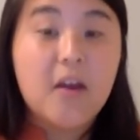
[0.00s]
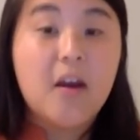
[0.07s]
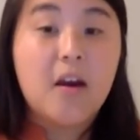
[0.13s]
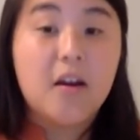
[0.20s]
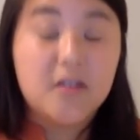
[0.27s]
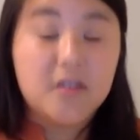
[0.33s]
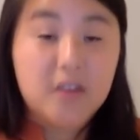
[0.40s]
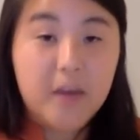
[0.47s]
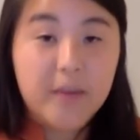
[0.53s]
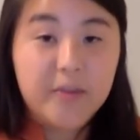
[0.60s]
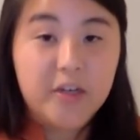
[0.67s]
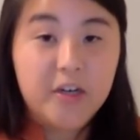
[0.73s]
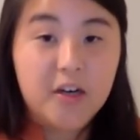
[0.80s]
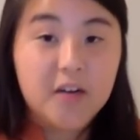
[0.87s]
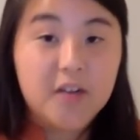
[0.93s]
adopt
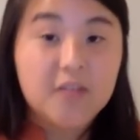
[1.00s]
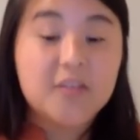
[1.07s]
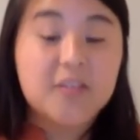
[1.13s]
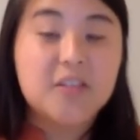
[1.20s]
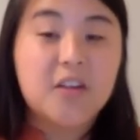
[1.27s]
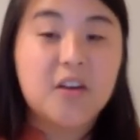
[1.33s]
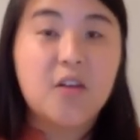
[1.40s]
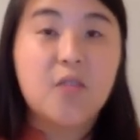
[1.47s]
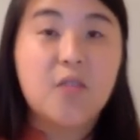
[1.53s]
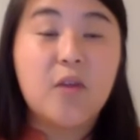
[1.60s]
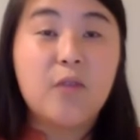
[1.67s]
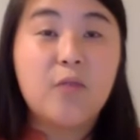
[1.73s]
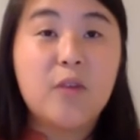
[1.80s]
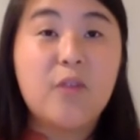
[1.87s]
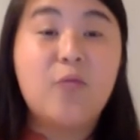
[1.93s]
her. So when
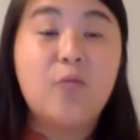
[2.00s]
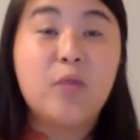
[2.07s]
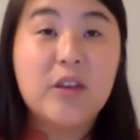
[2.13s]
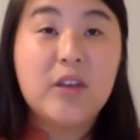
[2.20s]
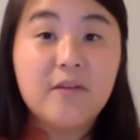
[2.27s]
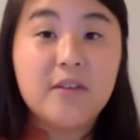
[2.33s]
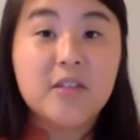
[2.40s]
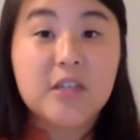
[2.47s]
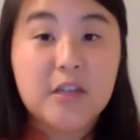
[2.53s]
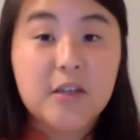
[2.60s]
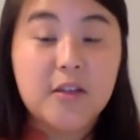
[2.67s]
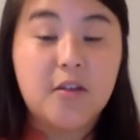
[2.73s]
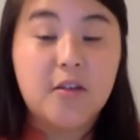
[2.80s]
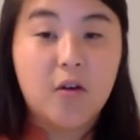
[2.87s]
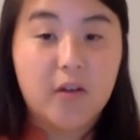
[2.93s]
we revisited
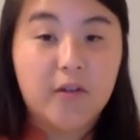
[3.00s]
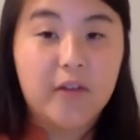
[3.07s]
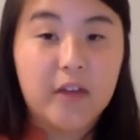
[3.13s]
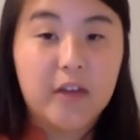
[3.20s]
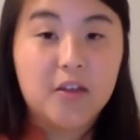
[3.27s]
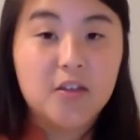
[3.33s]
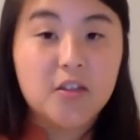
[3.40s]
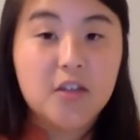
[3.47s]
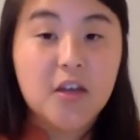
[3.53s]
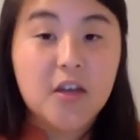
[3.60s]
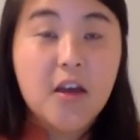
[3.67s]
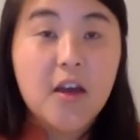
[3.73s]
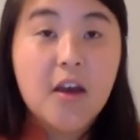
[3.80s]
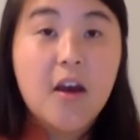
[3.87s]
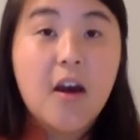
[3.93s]
the orphanage,
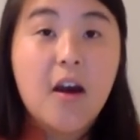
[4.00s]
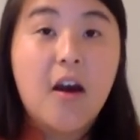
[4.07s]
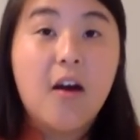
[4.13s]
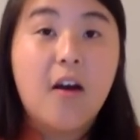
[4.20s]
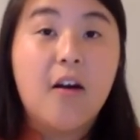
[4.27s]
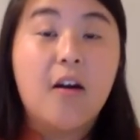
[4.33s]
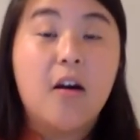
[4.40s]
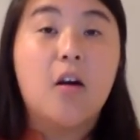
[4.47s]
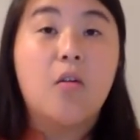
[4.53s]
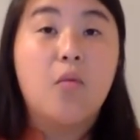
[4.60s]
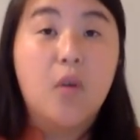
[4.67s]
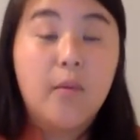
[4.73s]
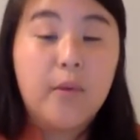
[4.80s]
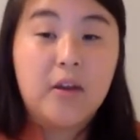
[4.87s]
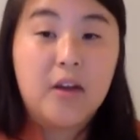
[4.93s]
a
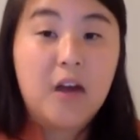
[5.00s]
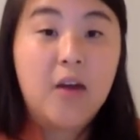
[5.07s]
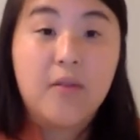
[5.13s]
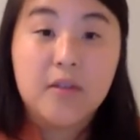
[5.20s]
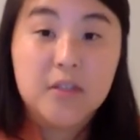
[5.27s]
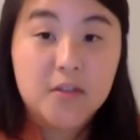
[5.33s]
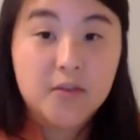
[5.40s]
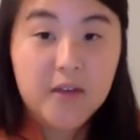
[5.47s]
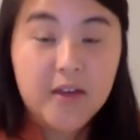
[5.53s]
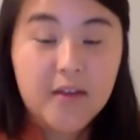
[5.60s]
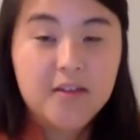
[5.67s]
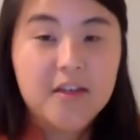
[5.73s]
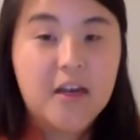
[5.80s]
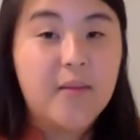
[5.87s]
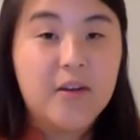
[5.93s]
woman, I was 3 at the
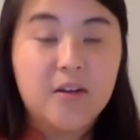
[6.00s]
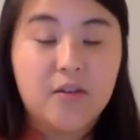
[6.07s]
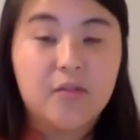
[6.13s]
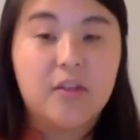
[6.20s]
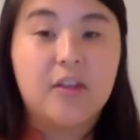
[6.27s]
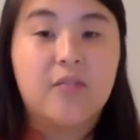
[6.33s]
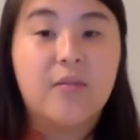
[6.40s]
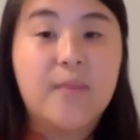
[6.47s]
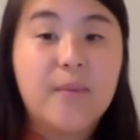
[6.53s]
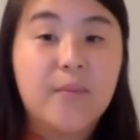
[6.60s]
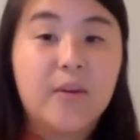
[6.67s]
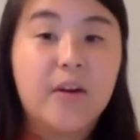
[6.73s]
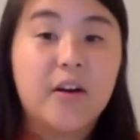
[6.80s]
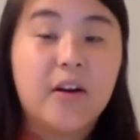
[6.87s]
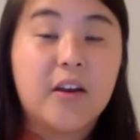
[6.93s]
time, I don't really
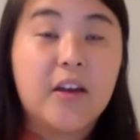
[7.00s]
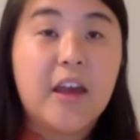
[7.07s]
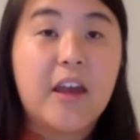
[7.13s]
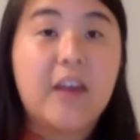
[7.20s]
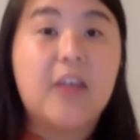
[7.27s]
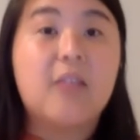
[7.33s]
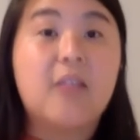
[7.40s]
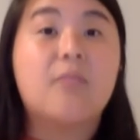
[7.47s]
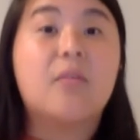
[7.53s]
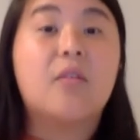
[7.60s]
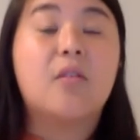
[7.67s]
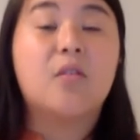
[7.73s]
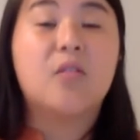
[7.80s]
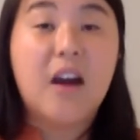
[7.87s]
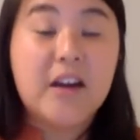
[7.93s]
remember, came
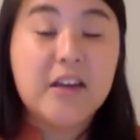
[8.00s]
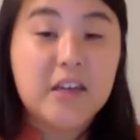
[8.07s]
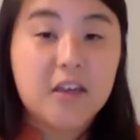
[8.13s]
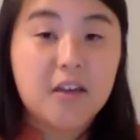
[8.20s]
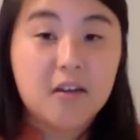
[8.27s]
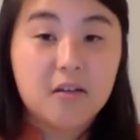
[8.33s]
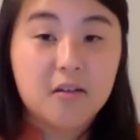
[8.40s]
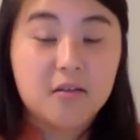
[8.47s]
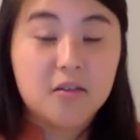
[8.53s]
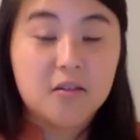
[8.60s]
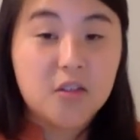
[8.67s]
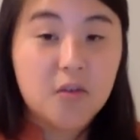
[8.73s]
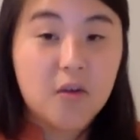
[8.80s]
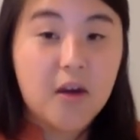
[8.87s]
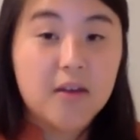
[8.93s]
crying
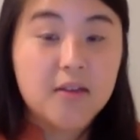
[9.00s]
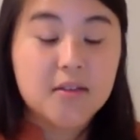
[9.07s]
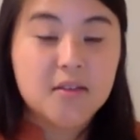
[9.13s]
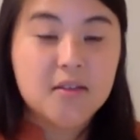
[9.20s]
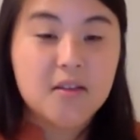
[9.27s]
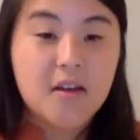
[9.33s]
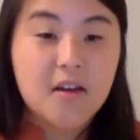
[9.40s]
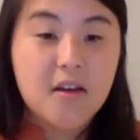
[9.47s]
to us,